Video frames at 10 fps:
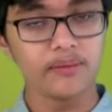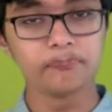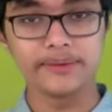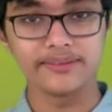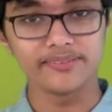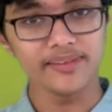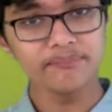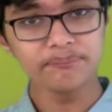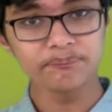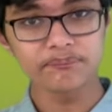be the
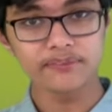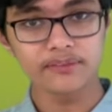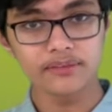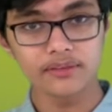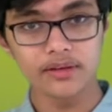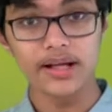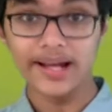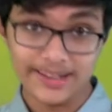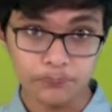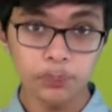same?
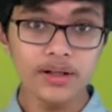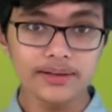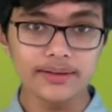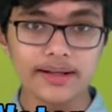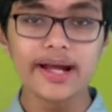It will.